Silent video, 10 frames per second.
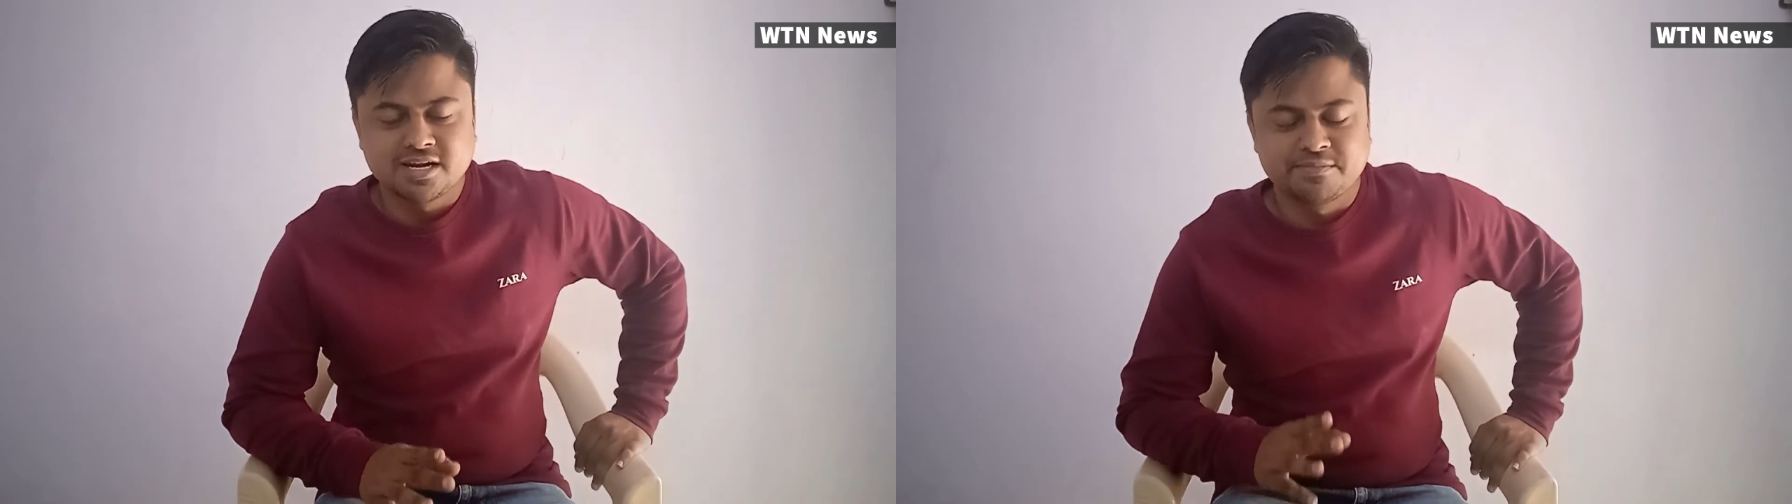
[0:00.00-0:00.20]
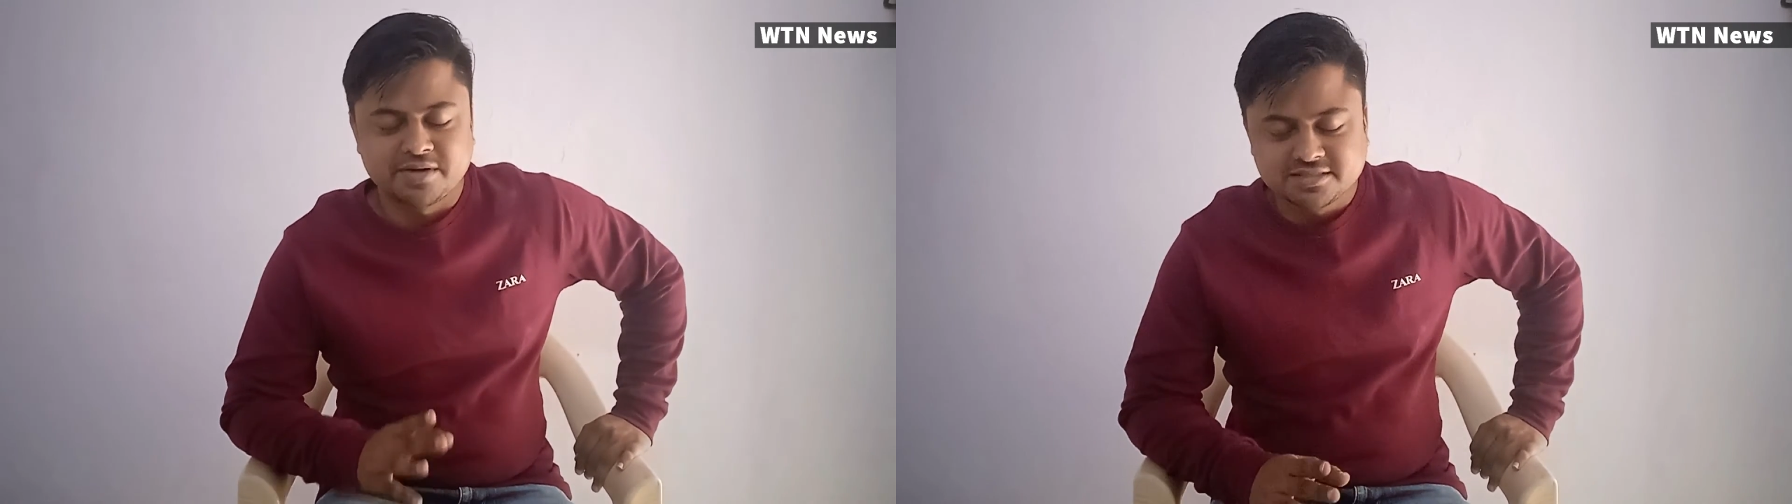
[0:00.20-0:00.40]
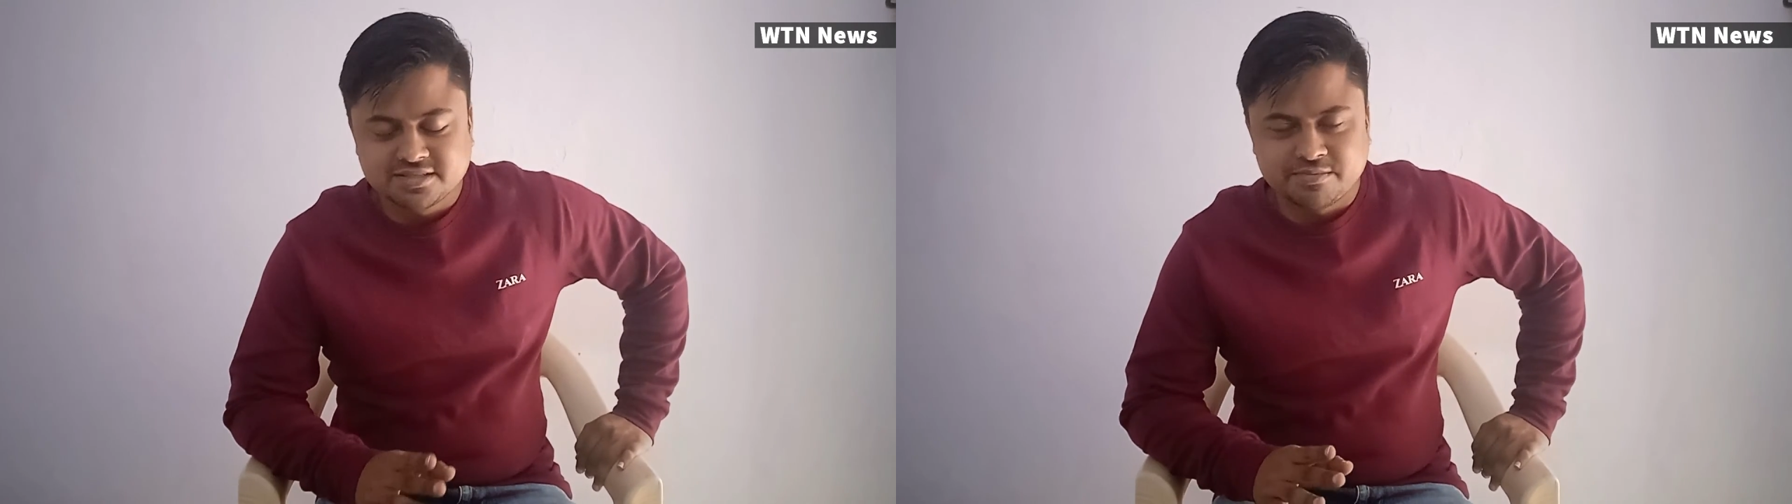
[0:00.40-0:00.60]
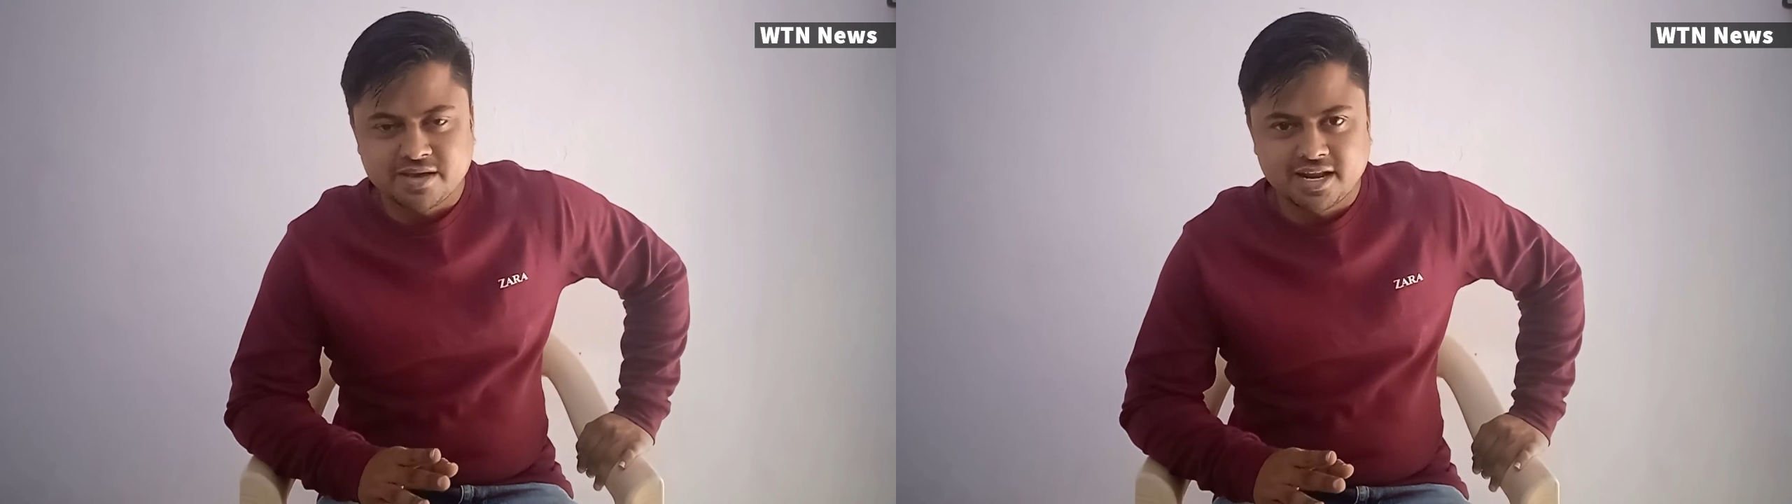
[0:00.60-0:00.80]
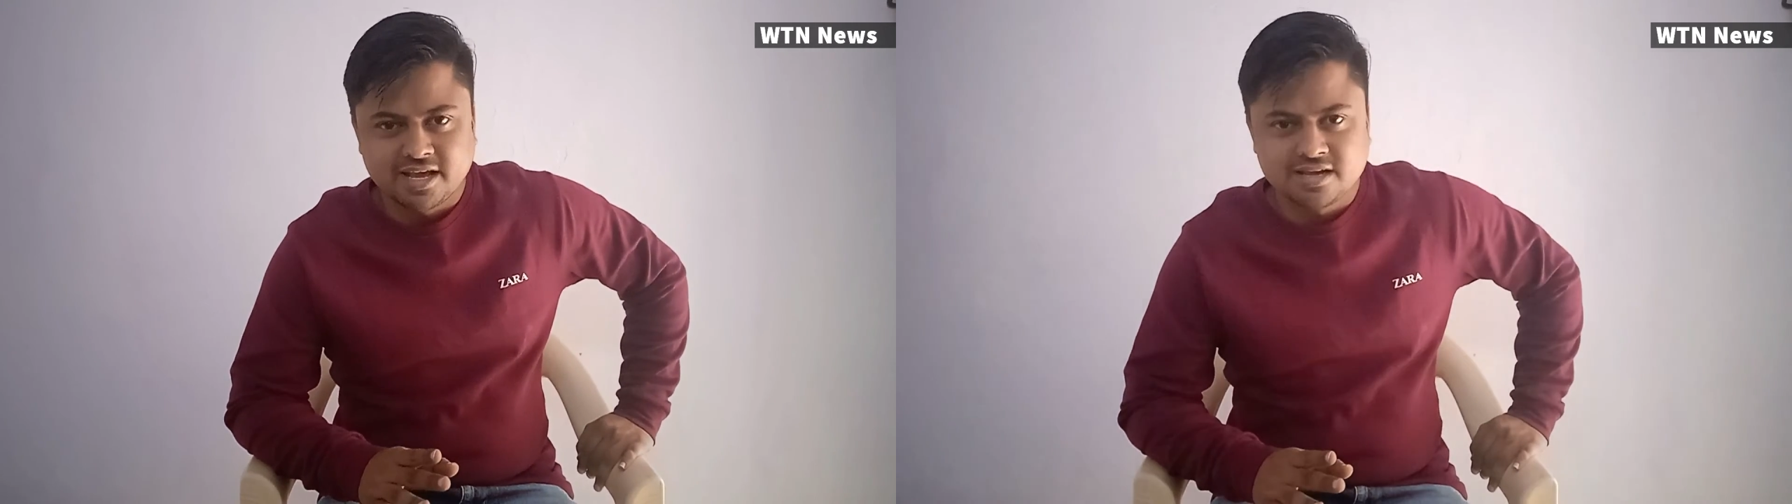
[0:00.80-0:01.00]
and press the
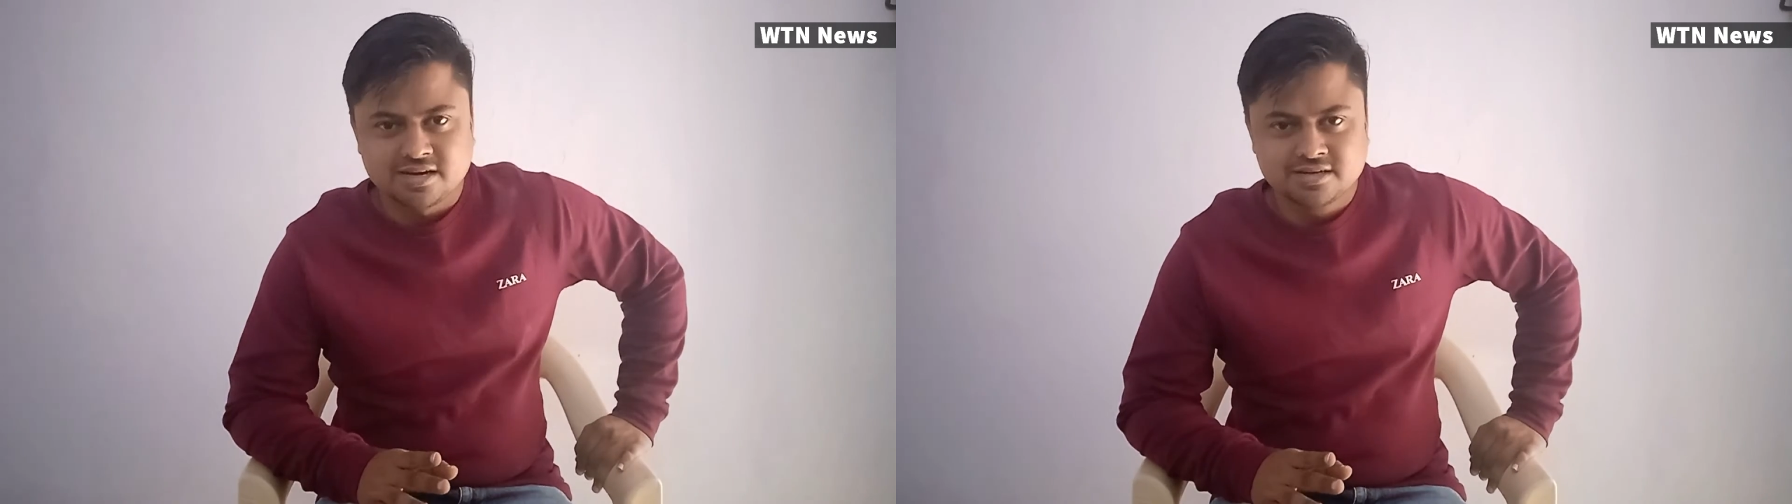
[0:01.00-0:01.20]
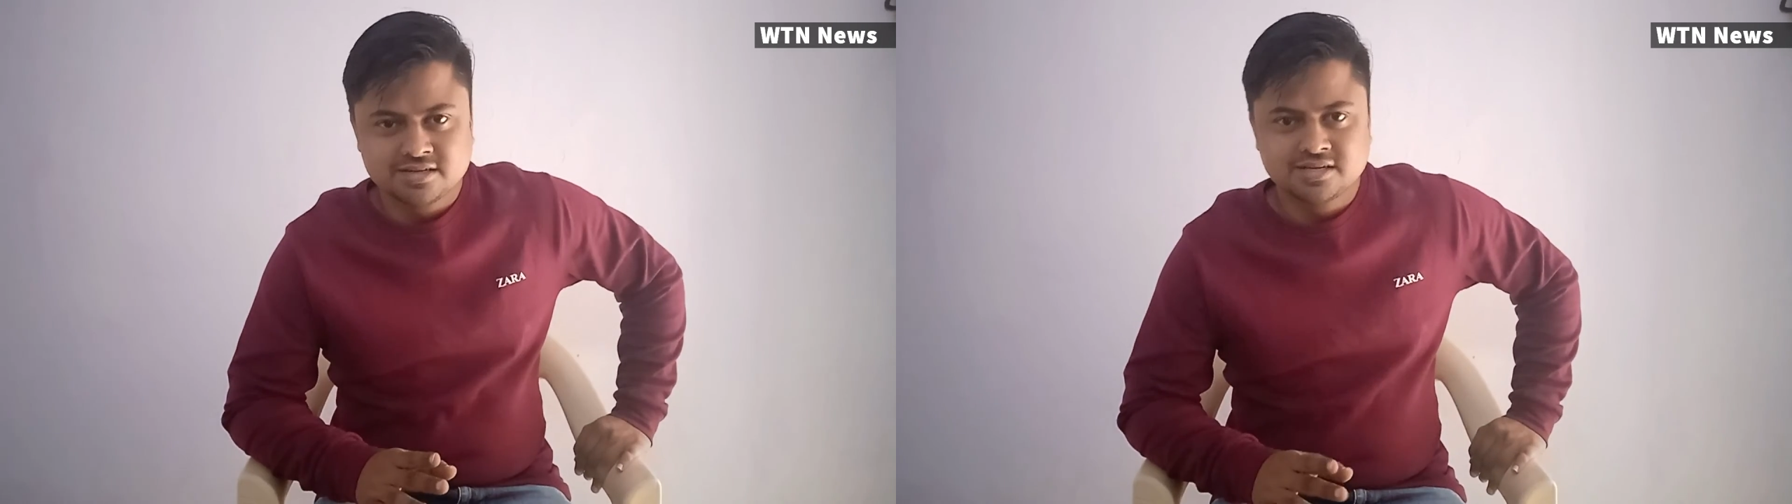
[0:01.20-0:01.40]
bell icon